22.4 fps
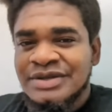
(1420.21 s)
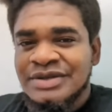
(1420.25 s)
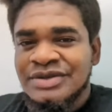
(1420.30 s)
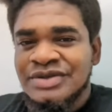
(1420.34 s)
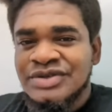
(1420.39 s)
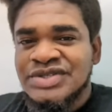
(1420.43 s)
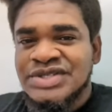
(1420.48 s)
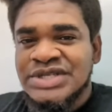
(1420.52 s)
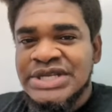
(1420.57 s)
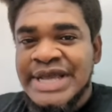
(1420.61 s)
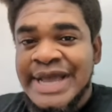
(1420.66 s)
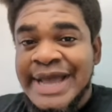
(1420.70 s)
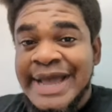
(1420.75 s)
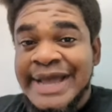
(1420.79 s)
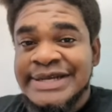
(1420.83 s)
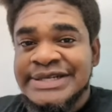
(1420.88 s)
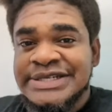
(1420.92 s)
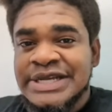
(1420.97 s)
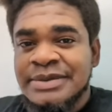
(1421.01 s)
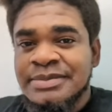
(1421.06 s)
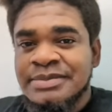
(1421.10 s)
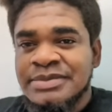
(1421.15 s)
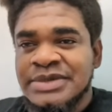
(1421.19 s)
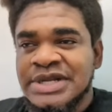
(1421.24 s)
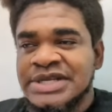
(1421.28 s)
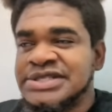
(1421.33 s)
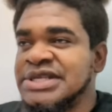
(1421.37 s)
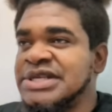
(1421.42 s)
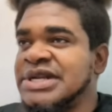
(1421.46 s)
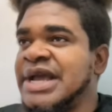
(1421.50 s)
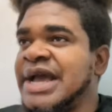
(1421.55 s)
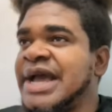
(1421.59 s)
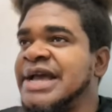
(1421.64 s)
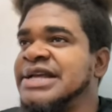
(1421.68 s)
You see the item. Let's
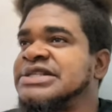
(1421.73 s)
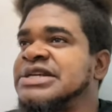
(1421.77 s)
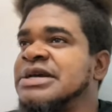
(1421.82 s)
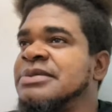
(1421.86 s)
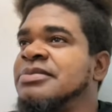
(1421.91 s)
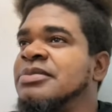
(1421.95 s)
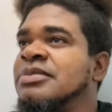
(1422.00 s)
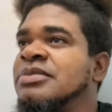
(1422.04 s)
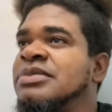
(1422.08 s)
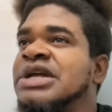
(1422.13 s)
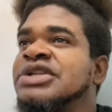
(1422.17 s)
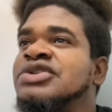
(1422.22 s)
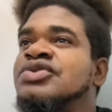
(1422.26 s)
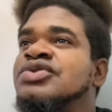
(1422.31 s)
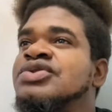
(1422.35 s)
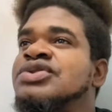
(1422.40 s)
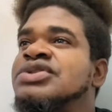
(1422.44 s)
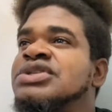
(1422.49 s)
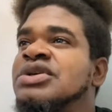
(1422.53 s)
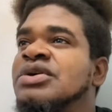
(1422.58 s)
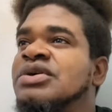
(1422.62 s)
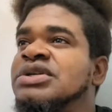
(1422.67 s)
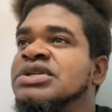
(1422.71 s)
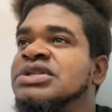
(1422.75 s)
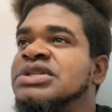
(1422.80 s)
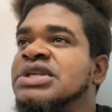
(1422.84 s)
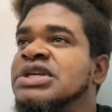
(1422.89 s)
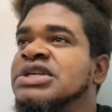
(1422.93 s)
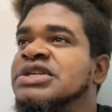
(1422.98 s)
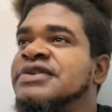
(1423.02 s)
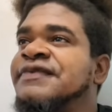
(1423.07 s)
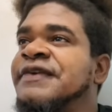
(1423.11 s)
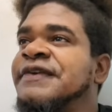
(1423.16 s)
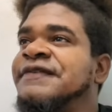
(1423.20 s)
say the item that you see on the
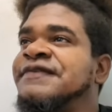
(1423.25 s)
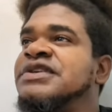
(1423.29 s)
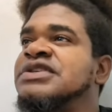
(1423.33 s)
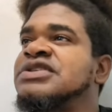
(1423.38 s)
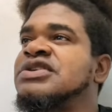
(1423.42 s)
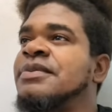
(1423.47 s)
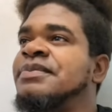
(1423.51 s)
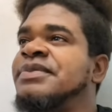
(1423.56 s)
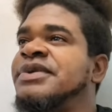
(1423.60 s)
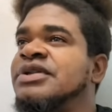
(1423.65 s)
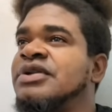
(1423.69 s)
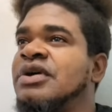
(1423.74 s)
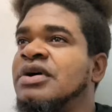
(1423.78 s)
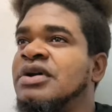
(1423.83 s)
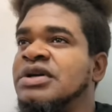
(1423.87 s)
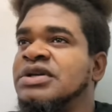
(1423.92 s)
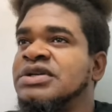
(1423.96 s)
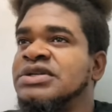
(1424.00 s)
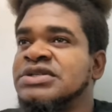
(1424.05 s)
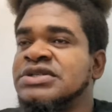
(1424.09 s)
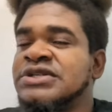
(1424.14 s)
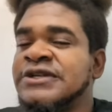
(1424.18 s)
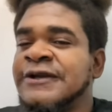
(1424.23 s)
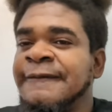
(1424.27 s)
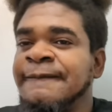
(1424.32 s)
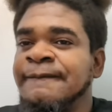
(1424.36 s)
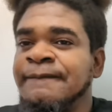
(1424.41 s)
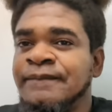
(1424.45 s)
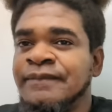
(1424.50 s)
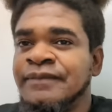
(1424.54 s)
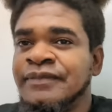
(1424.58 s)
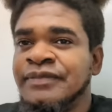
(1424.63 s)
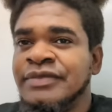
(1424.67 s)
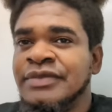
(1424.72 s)
thing is fifty something dollars,
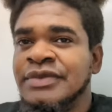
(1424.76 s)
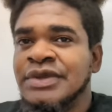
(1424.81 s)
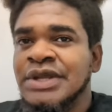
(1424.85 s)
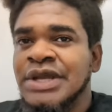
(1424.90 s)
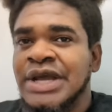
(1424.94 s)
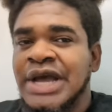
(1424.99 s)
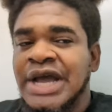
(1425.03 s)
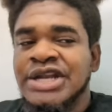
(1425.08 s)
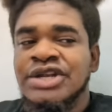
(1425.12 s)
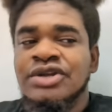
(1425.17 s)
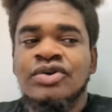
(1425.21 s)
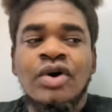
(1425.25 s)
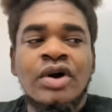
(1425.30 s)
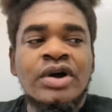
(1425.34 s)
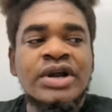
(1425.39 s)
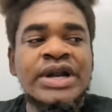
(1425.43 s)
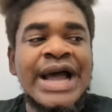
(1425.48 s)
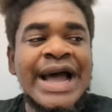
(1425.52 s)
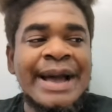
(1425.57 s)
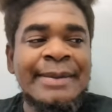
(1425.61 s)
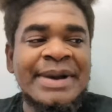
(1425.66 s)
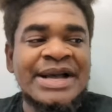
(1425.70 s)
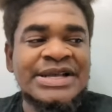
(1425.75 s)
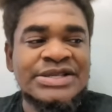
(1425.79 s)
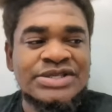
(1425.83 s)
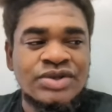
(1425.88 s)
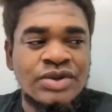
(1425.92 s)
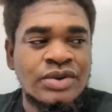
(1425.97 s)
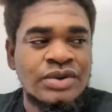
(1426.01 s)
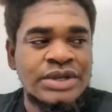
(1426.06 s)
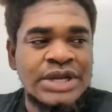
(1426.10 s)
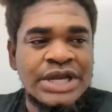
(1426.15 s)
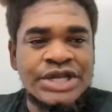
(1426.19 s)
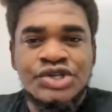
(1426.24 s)
and you go on
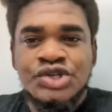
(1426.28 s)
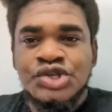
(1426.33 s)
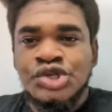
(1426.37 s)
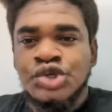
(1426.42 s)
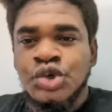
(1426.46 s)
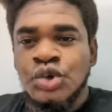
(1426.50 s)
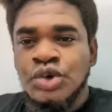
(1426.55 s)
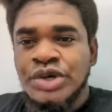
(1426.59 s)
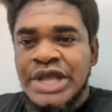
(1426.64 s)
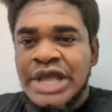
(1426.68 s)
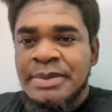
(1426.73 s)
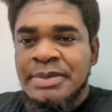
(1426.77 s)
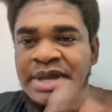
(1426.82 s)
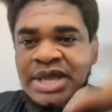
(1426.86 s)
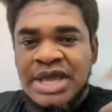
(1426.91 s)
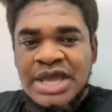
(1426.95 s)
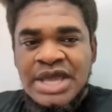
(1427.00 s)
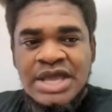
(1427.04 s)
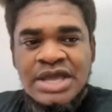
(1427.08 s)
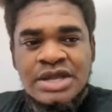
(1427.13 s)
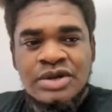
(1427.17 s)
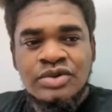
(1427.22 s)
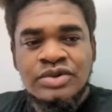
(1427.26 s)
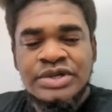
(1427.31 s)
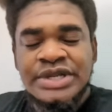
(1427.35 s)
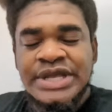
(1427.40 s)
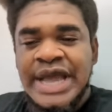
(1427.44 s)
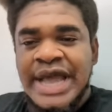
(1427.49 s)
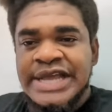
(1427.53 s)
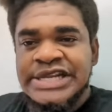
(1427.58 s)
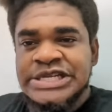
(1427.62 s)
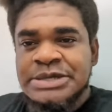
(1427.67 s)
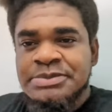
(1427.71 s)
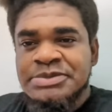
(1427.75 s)
Amazon and you show them, hey, look, the
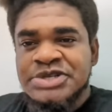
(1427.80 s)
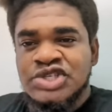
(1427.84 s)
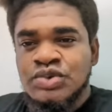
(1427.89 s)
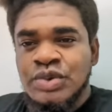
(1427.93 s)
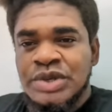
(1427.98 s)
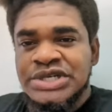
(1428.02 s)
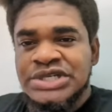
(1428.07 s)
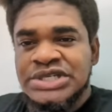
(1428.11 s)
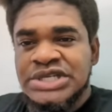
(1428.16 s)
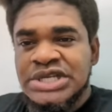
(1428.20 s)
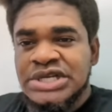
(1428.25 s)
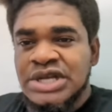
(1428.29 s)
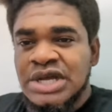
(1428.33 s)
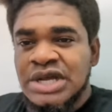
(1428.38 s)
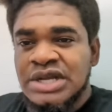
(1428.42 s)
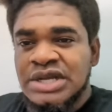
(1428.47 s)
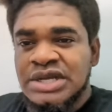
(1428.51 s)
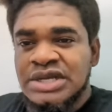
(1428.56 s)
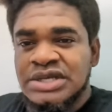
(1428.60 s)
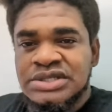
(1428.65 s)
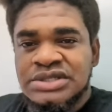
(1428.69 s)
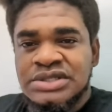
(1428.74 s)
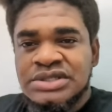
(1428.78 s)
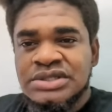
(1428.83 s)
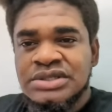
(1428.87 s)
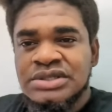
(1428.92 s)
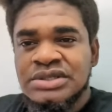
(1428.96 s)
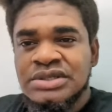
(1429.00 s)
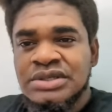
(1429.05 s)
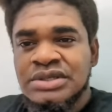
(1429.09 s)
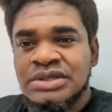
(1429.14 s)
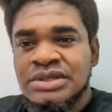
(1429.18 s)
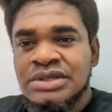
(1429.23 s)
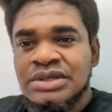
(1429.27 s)
item is twenty dollars.
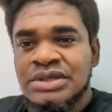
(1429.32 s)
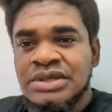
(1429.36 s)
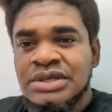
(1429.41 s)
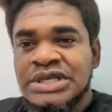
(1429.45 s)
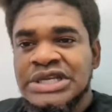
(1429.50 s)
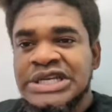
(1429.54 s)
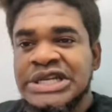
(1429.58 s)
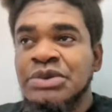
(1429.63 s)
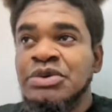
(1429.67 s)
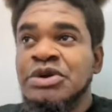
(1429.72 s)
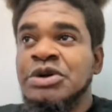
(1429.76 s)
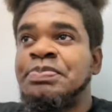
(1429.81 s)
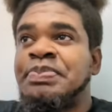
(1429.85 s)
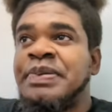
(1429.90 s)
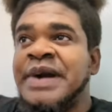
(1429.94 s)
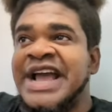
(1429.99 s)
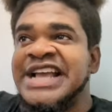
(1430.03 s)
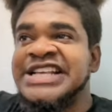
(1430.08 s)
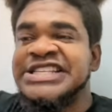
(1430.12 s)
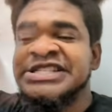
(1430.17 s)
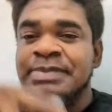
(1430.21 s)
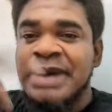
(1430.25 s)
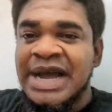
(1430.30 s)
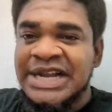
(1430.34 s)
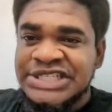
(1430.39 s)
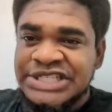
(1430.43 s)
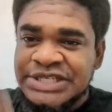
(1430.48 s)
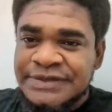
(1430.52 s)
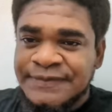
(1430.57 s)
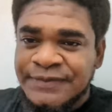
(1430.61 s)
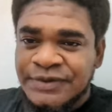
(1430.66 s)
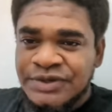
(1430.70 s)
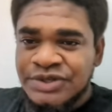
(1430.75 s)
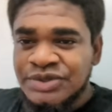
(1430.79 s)
They will price match
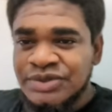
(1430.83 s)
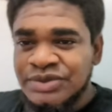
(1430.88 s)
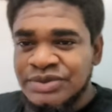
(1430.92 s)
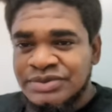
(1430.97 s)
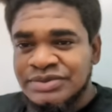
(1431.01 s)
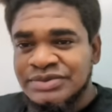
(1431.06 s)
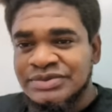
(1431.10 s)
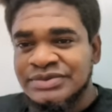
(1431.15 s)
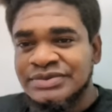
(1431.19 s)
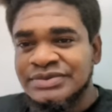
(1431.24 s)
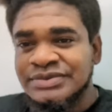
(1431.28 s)
it for you, you know.